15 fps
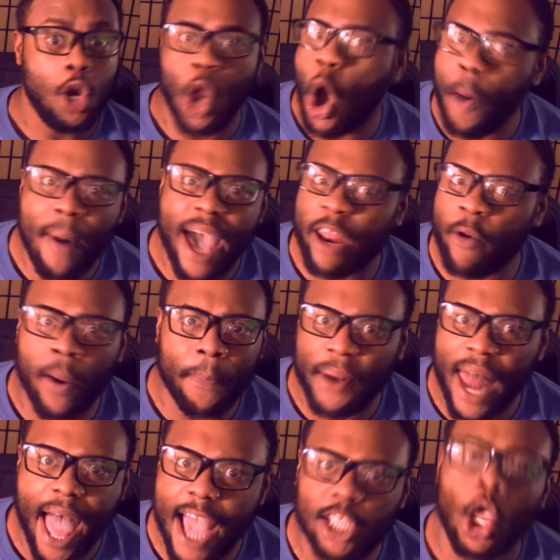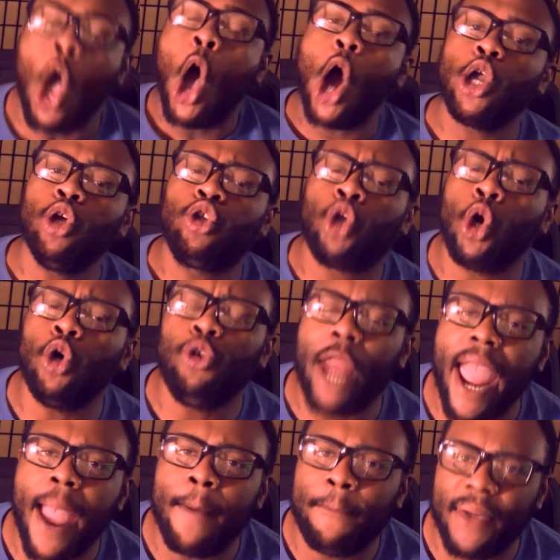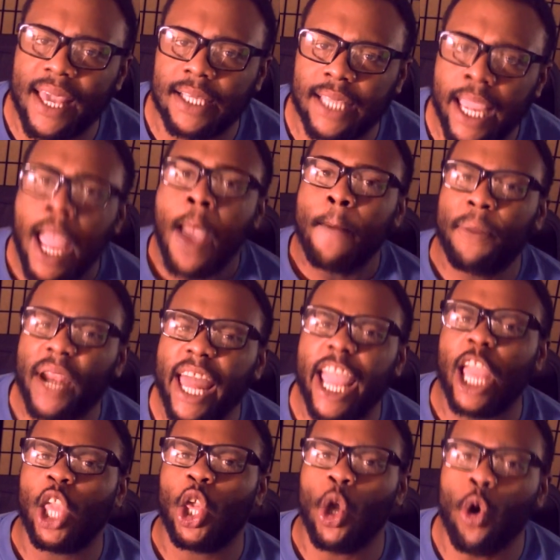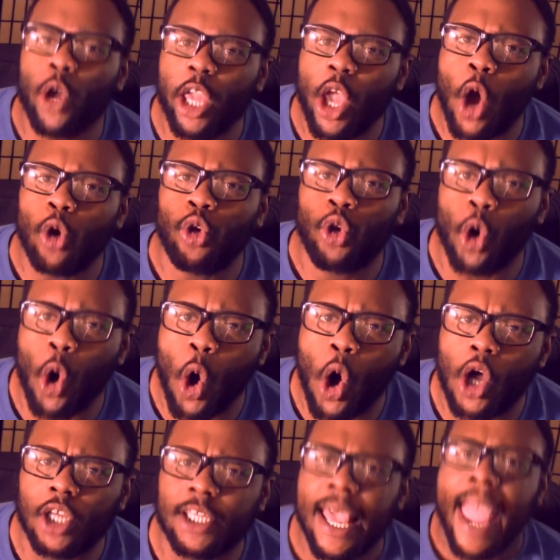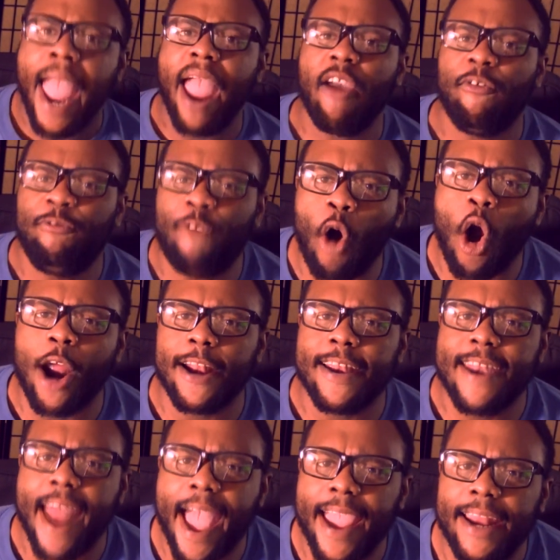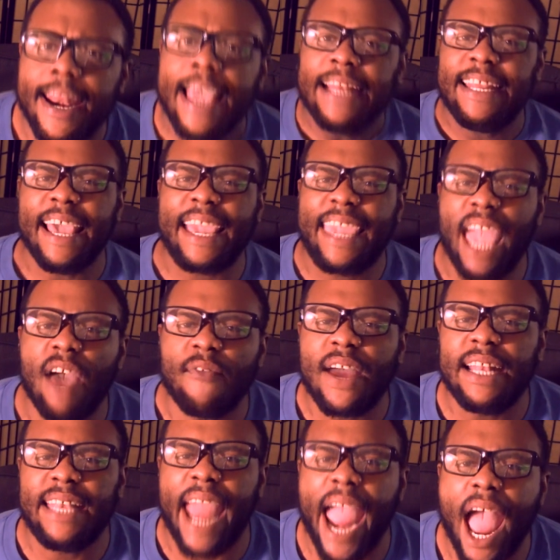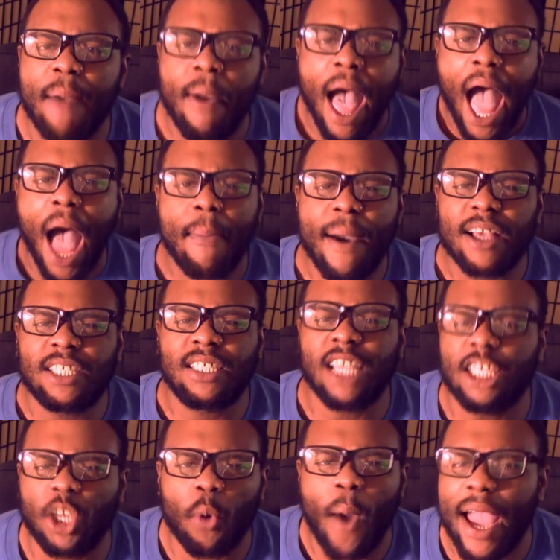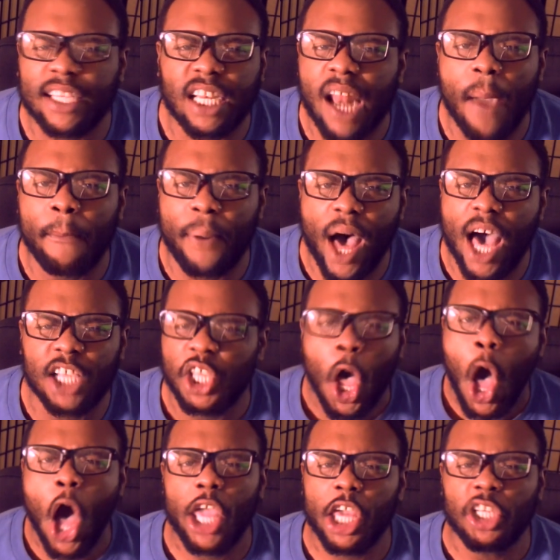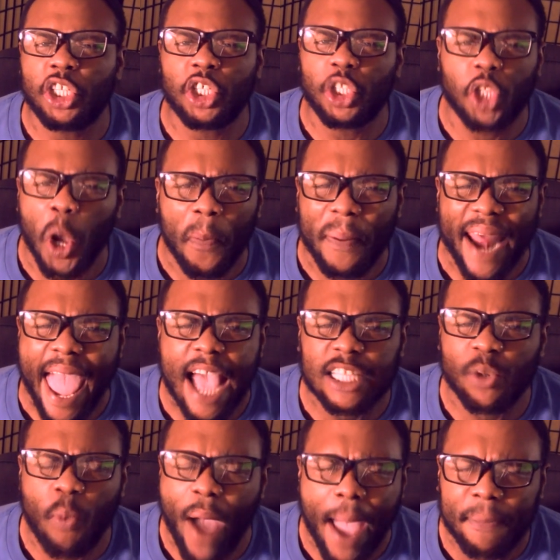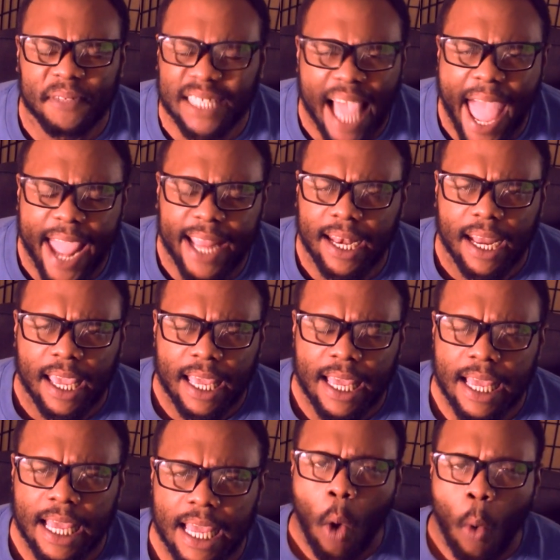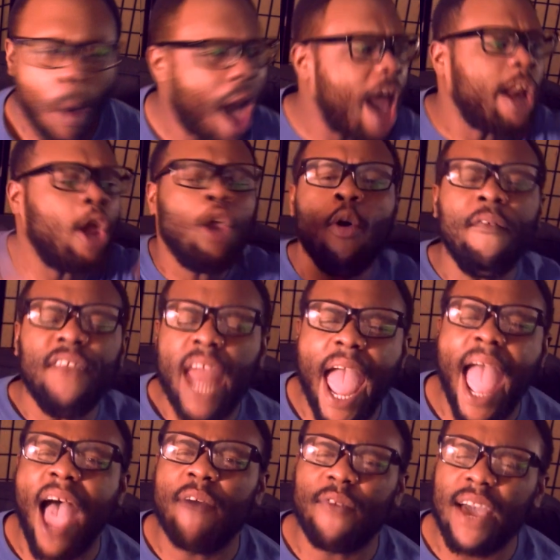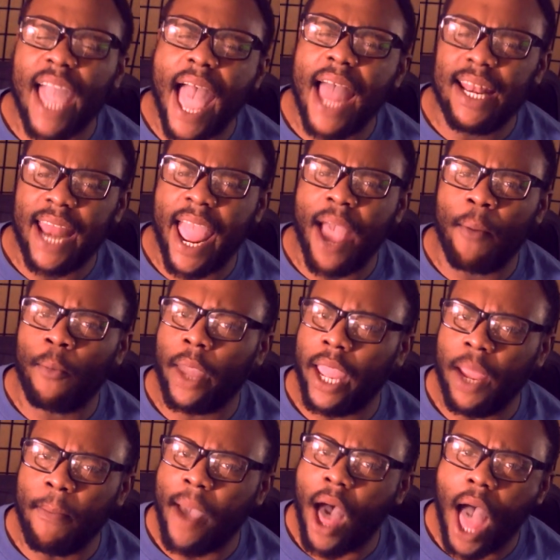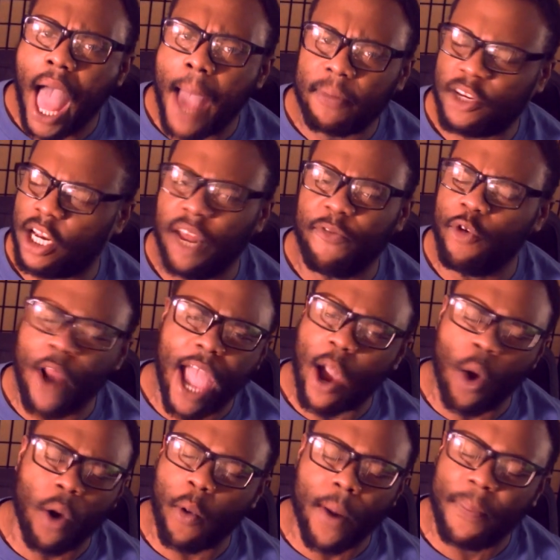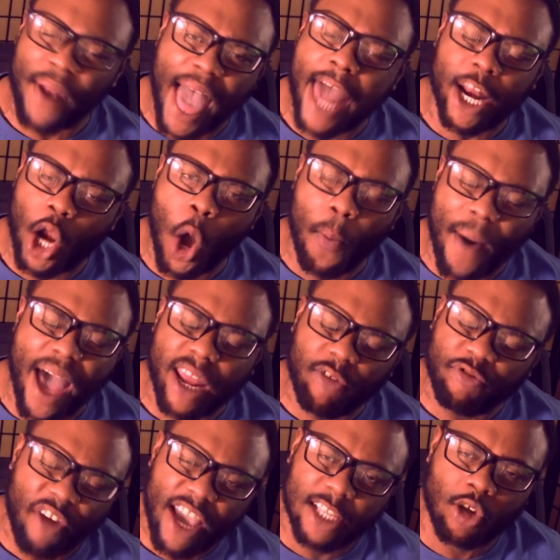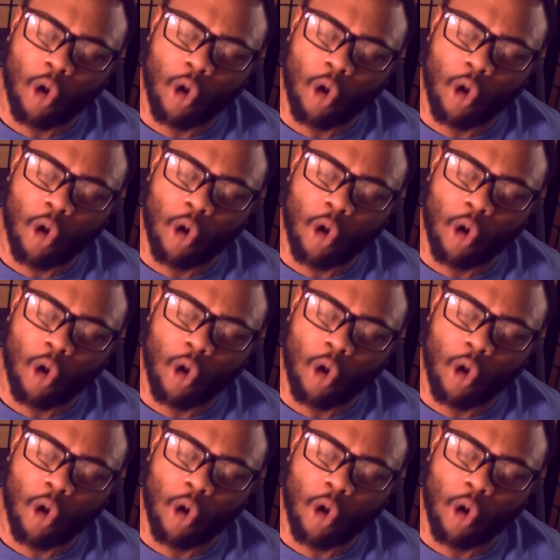Nobody replies. Are you too damn busy playing Yu-Gi-Oh! Duels and Fortnite to give a damn about situational bugs on your stupid ass website? Why do you even have a goddamn email option if you're not going to reply to nobody, face